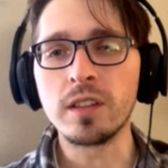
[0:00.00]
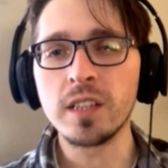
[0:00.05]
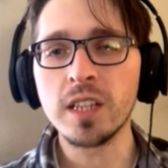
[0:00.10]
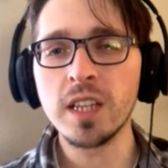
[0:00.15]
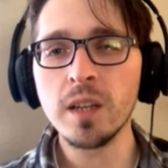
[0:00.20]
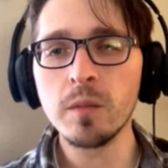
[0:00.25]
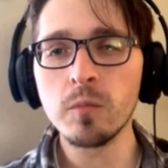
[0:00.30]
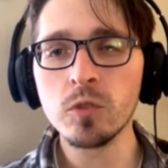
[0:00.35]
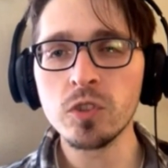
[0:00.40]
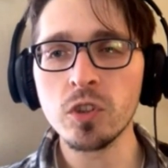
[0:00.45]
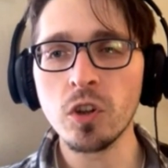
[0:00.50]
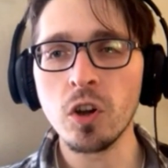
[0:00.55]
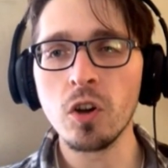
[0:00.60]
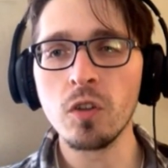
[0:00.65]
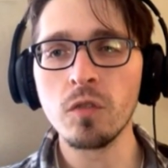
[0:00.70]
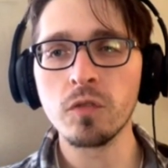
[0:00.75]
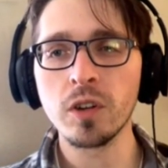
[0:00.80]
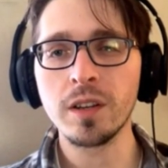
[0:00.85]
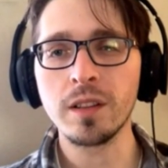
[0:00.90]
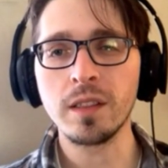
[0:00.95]
team was
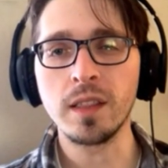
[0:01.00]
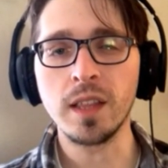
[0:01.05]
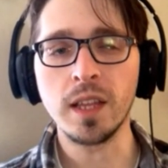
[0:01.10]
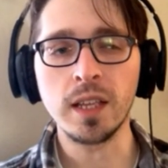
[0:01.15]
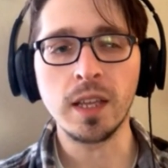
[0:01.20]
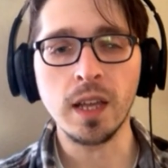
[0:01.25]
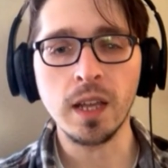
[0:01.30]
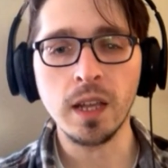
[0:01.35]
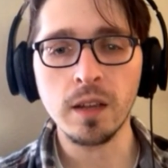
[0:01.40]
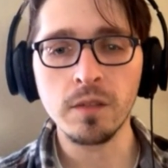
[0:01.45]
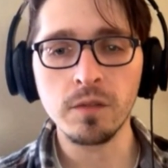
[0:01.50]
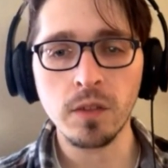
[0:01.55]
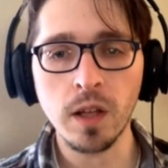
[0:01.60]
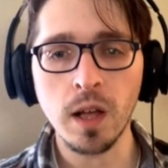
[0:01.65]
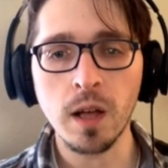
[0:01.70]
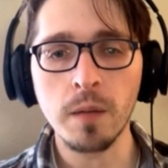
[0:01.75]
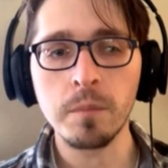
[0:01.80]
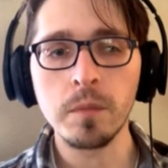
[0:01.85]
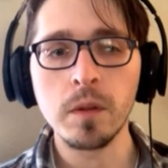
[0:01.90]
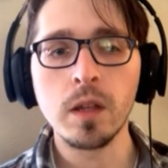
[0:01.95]
over it. They gave
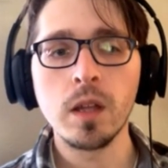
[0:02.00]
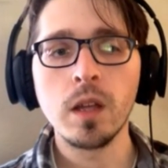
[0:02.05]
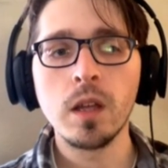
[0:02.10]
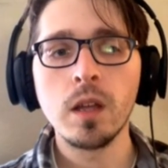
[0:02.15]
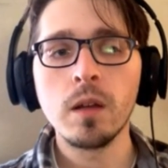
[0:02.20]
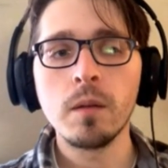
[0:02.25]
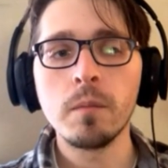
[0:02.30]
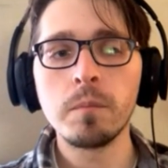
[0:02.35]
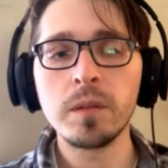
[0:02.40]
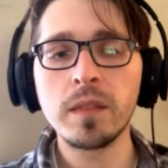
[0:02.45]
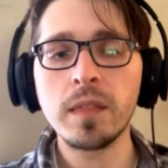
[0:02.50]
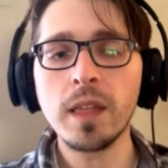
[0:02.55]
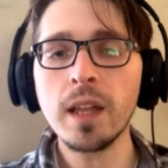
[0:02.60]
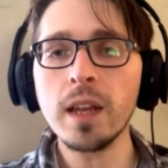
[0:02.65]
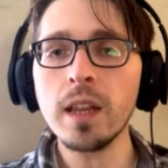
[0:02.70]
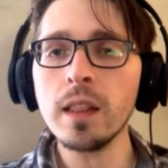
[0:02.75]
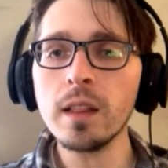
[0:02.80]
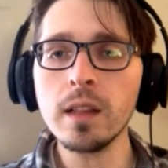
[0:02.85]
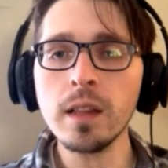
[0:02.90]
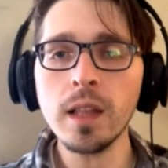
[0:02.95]
up. But
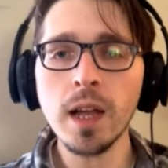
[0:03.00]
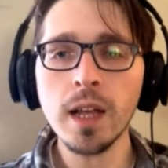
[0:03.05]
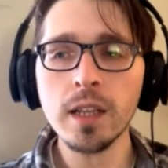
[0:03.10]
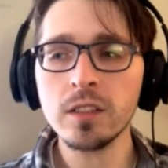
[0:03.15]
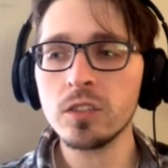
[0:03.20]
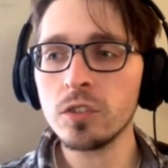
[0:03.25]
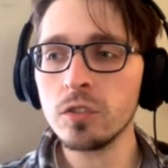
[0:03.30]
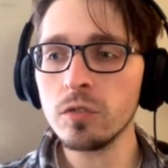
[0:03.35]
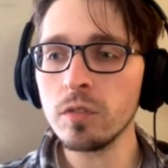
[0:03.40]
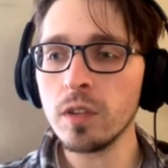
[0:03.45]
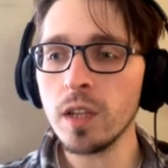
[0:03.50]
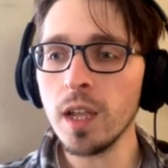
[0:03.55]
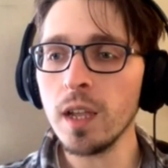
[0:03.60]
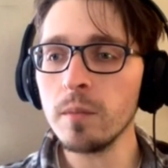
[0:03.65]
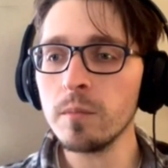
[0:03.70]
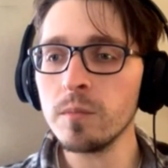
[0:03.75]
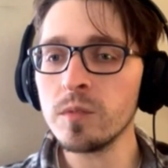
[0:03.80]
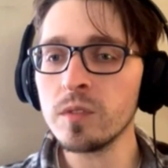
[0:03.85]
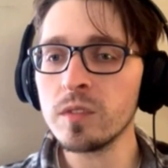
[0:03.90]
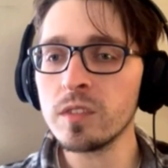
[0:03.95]
then in the last two
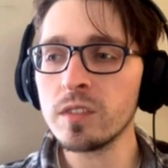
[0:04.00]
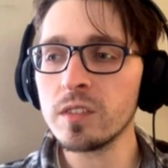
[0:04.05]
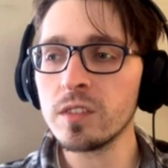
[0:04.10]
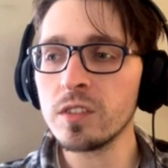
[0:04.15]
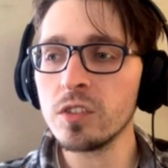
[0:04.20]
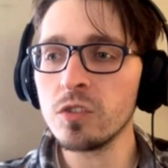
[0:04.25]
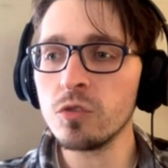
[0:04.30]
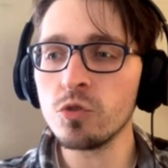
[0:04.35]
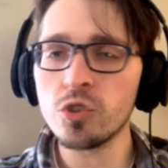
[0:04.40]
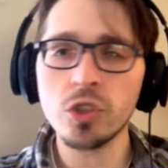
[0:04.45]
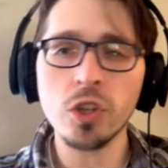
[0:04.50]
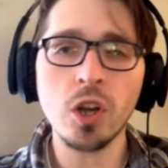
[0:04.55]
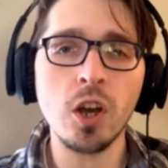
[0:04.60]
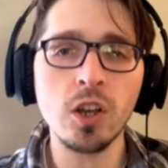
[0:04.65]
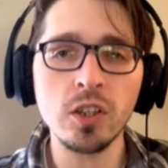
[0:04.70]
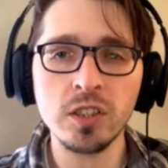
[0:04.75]
games, you saw